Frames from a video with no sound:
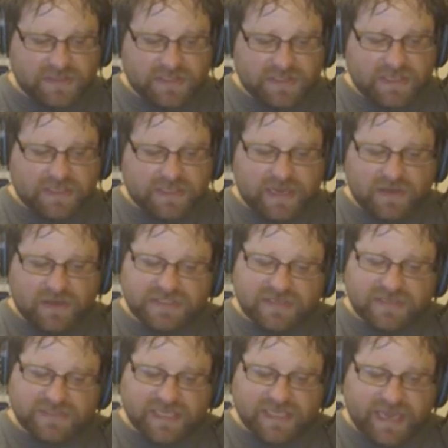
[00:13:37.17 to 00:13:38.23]
Now it's up
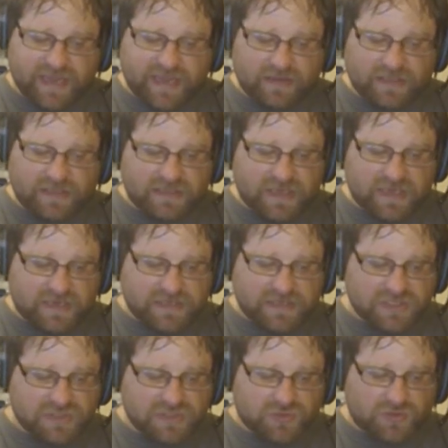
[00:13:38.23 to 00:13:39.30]
to Hale and the
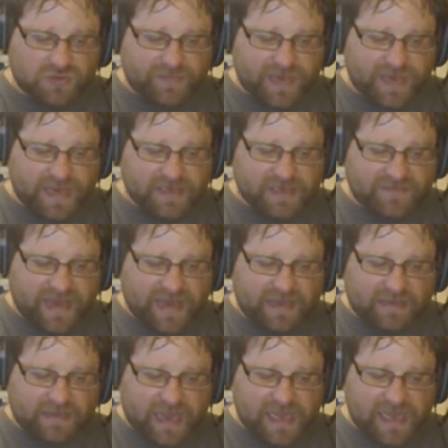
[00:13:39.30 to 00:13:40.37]
unusual band of
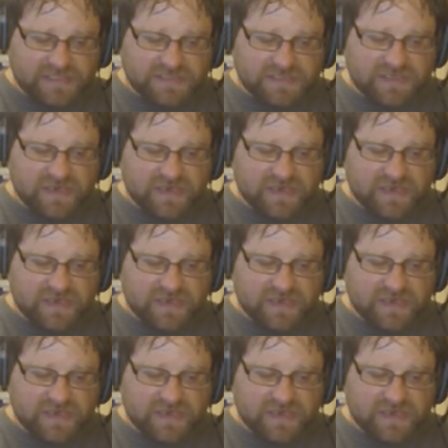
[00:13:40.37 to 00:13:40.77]
allies